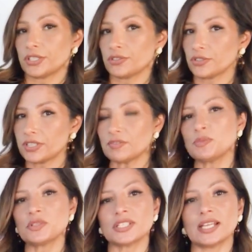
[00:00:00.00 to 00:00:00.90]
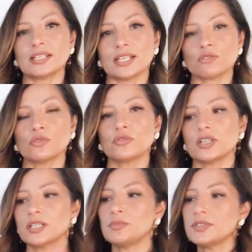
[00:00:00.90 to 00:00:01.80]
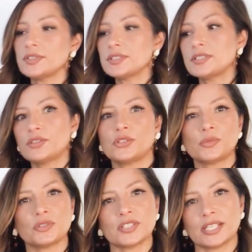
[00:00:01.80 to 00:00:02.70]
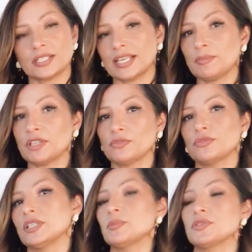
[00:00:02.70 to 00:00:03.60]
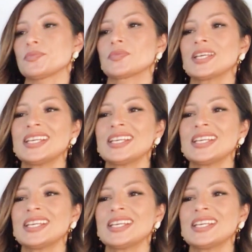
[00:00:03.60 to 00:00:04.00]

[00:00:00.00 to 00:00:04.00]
so 70% natural fibers, 30% chemical fibers.